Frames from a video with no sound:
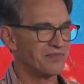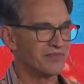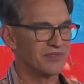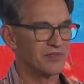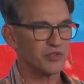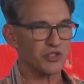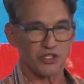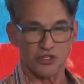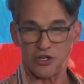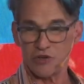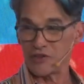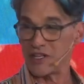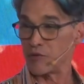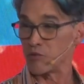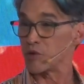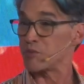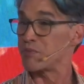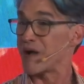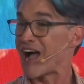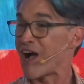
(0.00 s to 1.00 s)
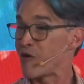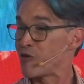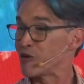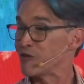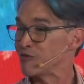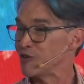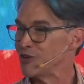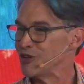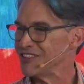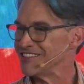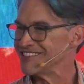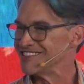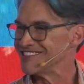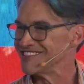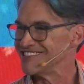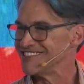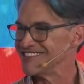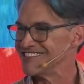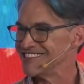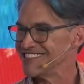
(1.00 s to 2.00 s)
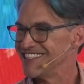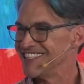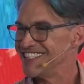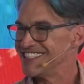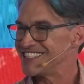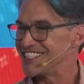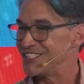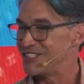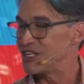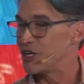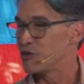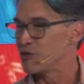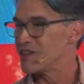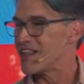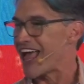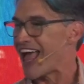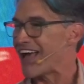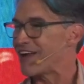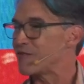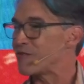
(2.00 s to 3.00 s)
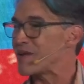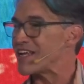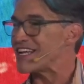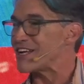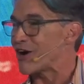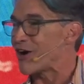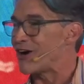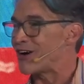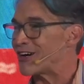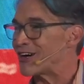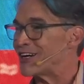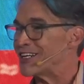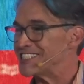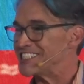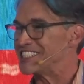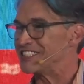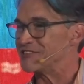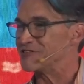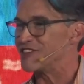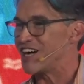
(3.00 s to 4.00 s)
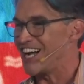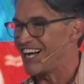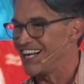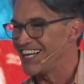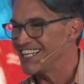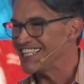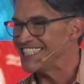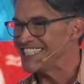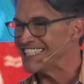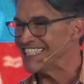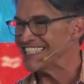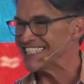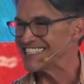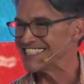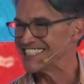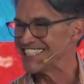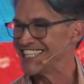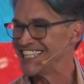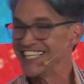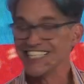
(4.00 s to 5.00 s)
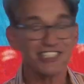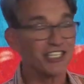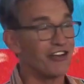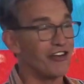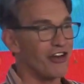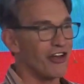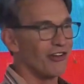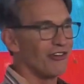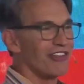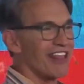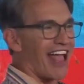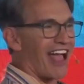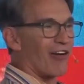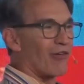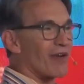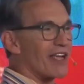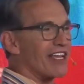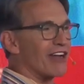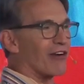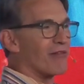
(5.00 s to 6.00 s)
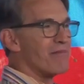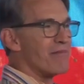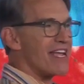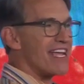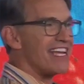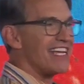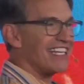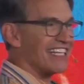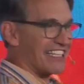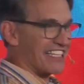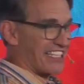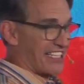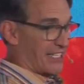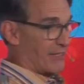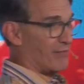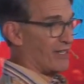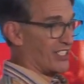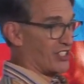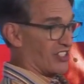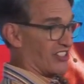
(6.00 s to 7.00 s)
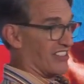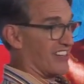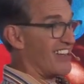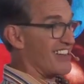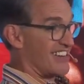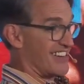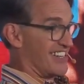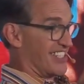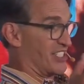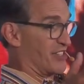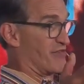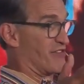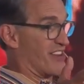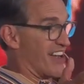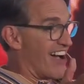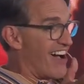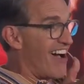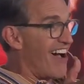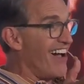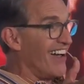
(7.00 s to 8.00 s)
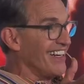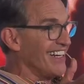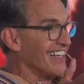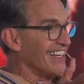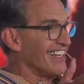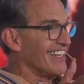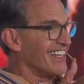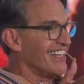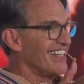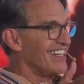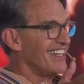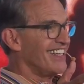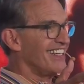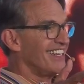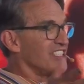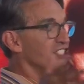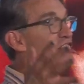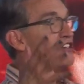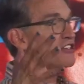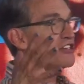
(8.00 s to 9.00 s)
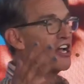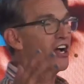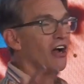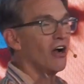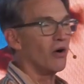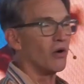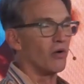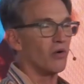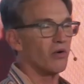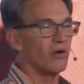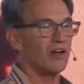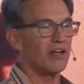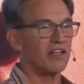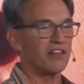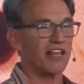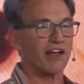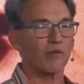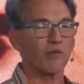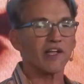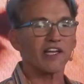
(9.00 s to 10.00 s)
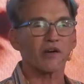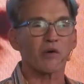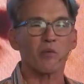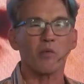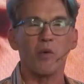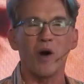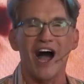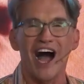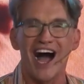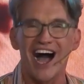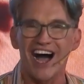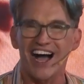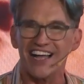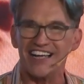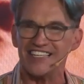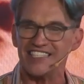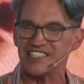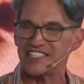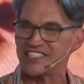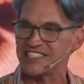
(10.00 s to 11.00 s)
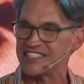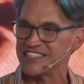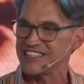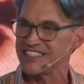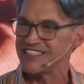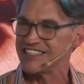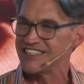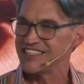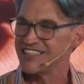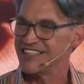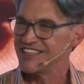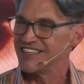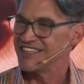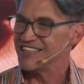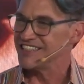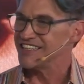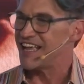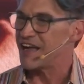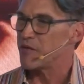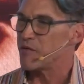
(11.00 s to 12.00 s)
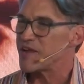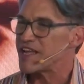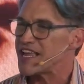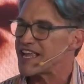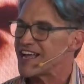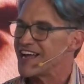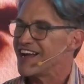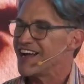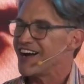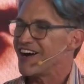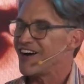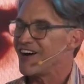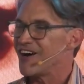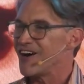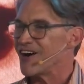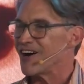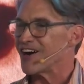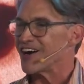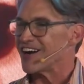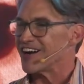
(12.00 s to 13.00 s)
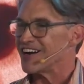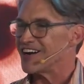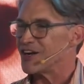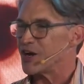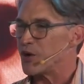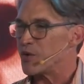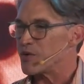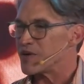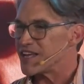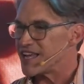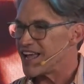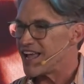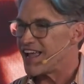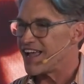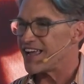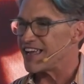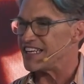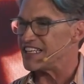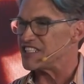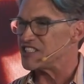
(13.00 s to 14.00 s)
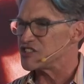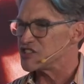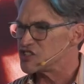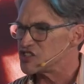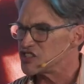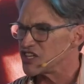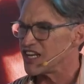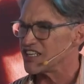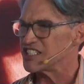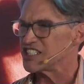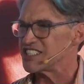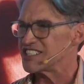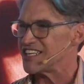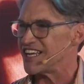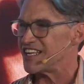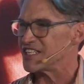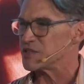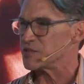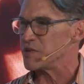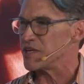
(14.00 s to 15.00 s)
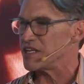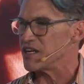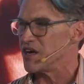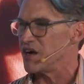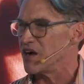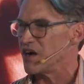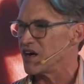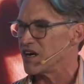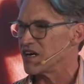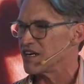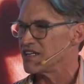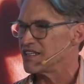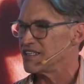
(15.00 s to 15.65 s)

To know that we're powerful, to know that we are divine, to know that we are made in the image and likeness of God, to know that we are wise and that we are okay just as we are.